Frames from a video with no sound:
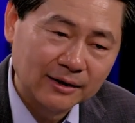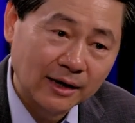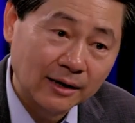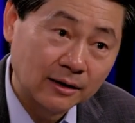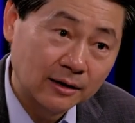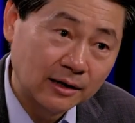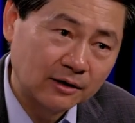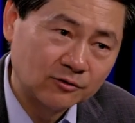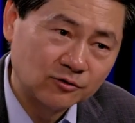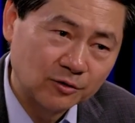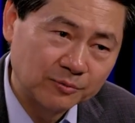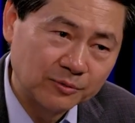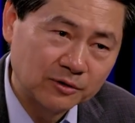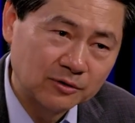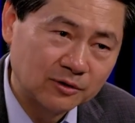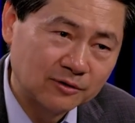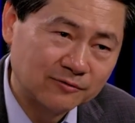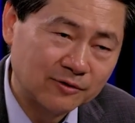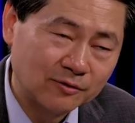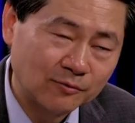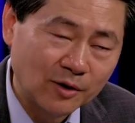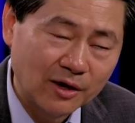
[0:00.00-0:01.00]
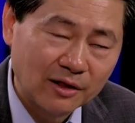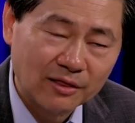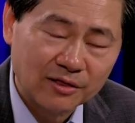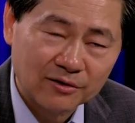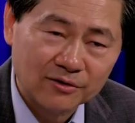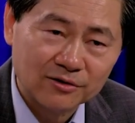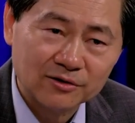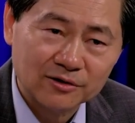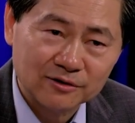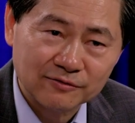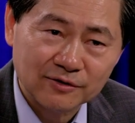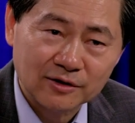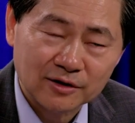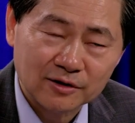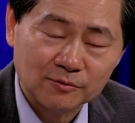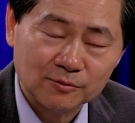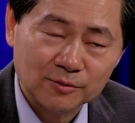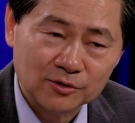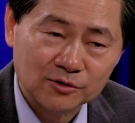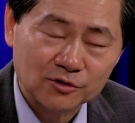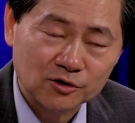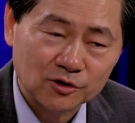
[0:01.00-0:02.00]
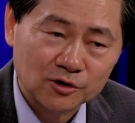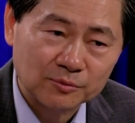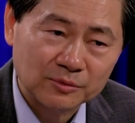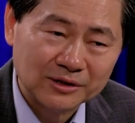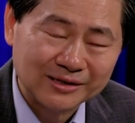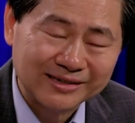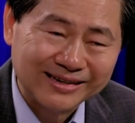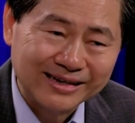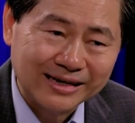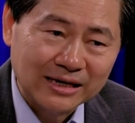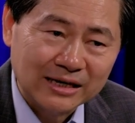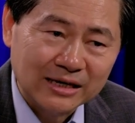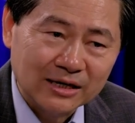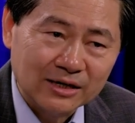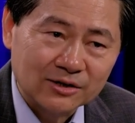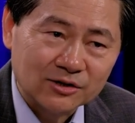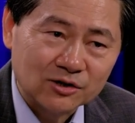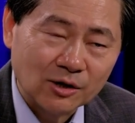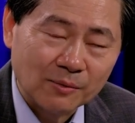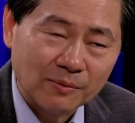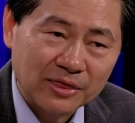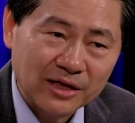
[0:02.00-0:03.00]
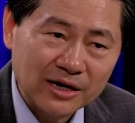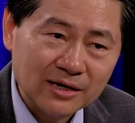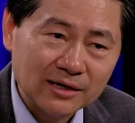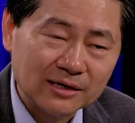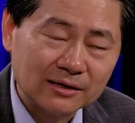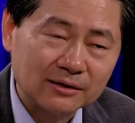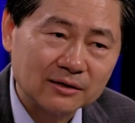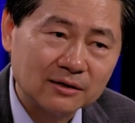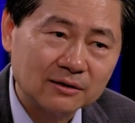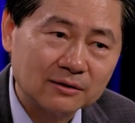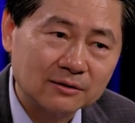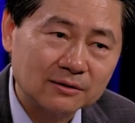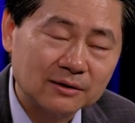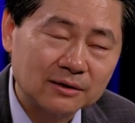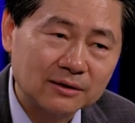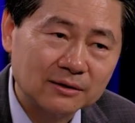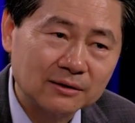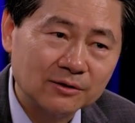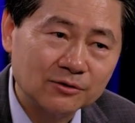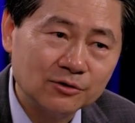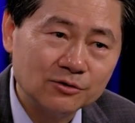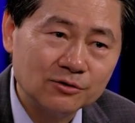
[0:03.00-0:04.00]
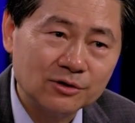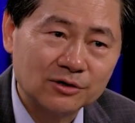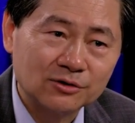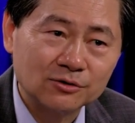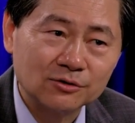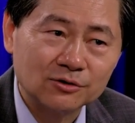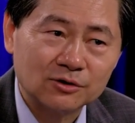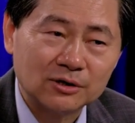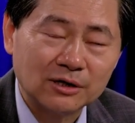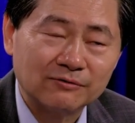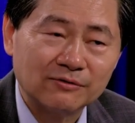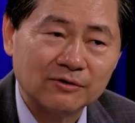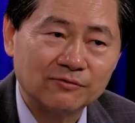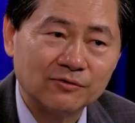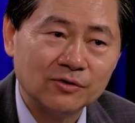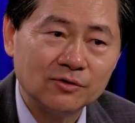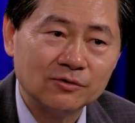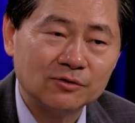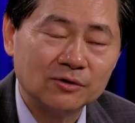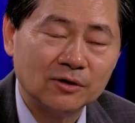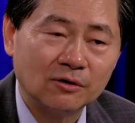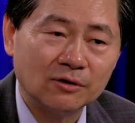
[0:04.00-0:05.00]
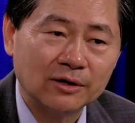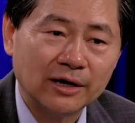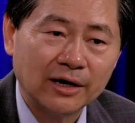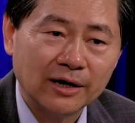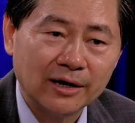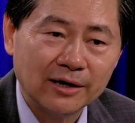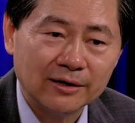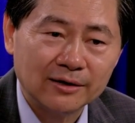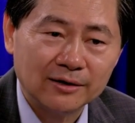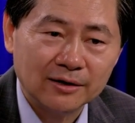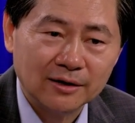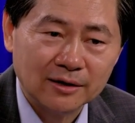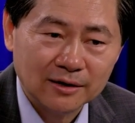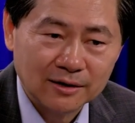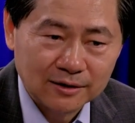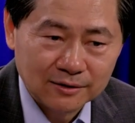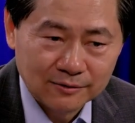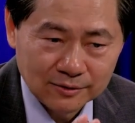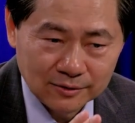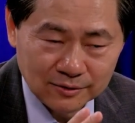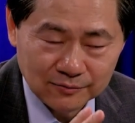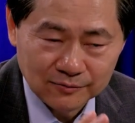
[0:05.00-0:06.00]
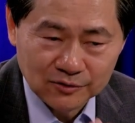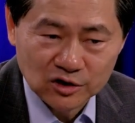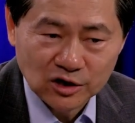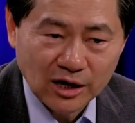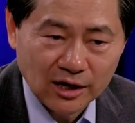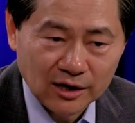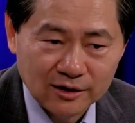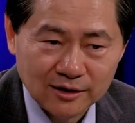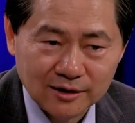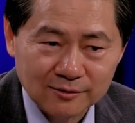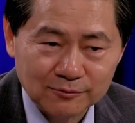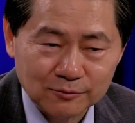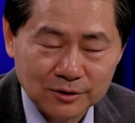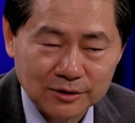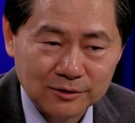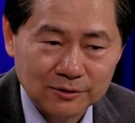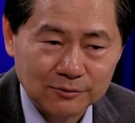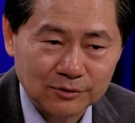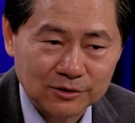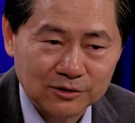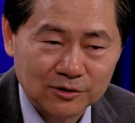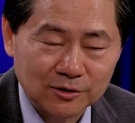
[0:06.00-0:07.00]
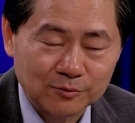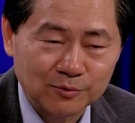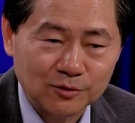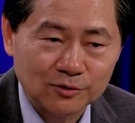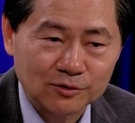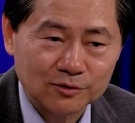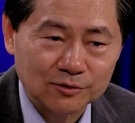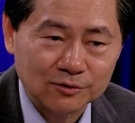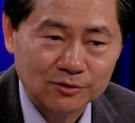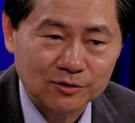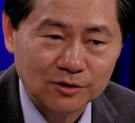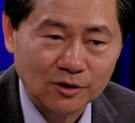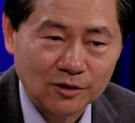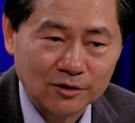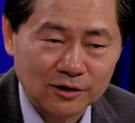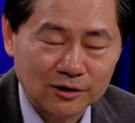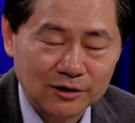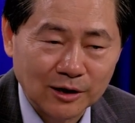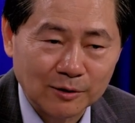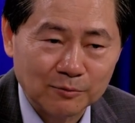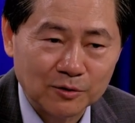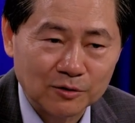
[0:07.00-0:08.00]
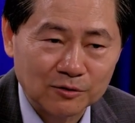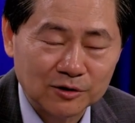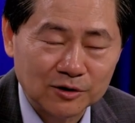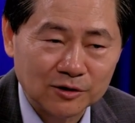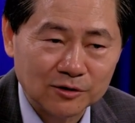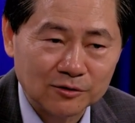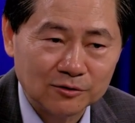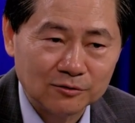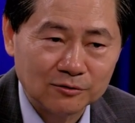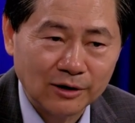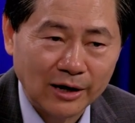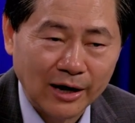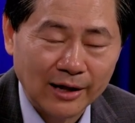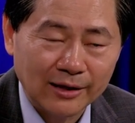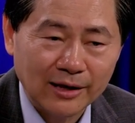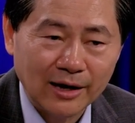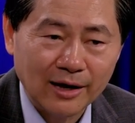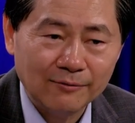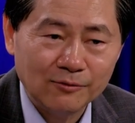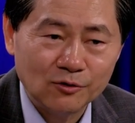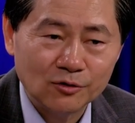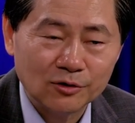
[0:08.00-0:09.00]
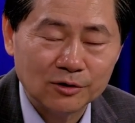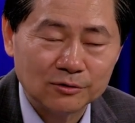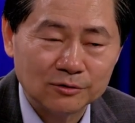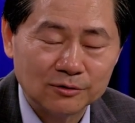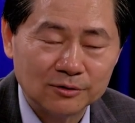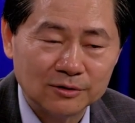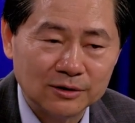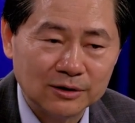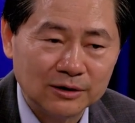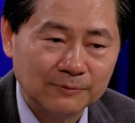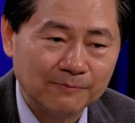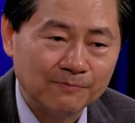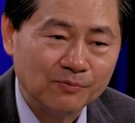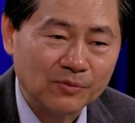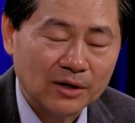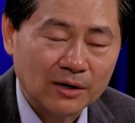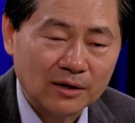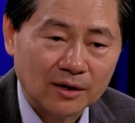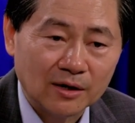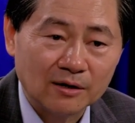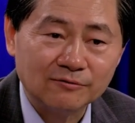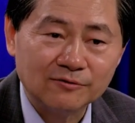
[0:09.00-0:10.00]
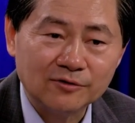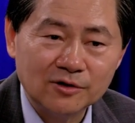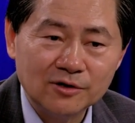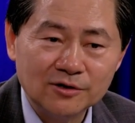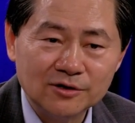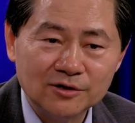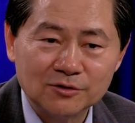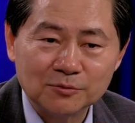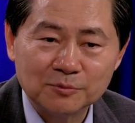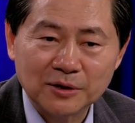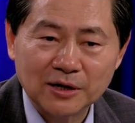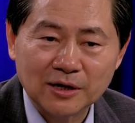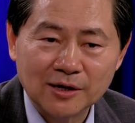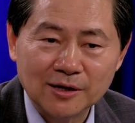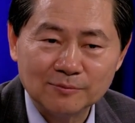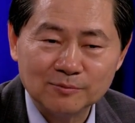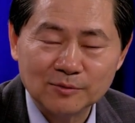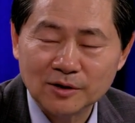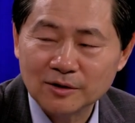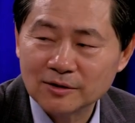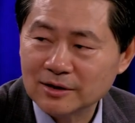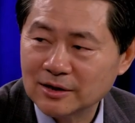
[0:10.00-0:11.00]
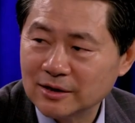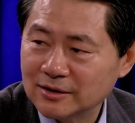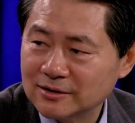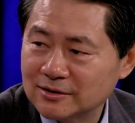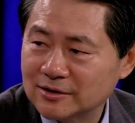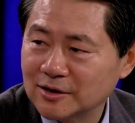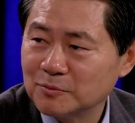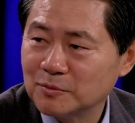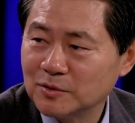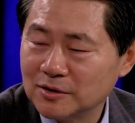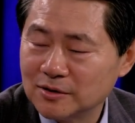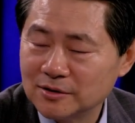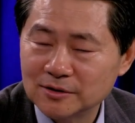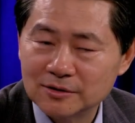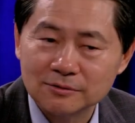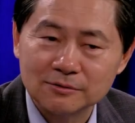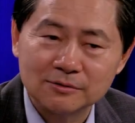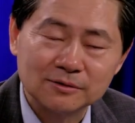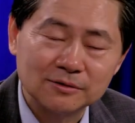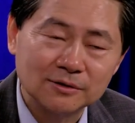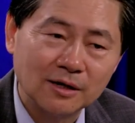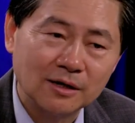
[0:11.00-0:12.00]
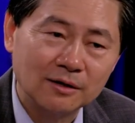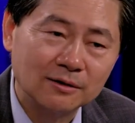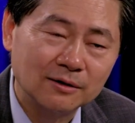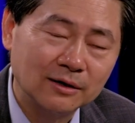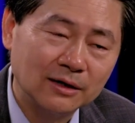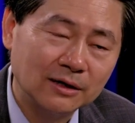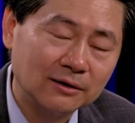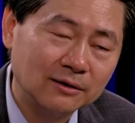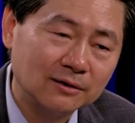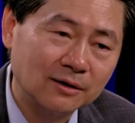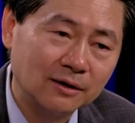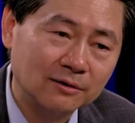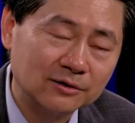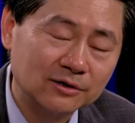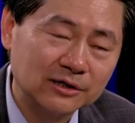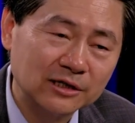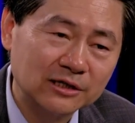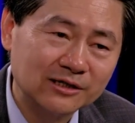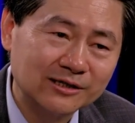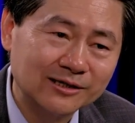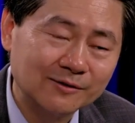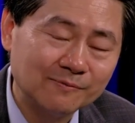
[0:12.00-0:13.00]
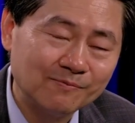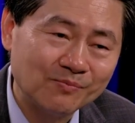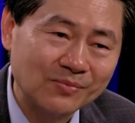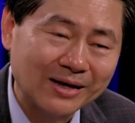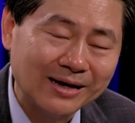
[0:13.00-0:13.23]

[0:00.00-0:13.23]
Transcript: And they contribute over one third of a global GDP. So I'm thinking, you know, the U.S. used to have a view, okay, China, we support you, join the WTO, and then you could converge, become, okay, similar to our system.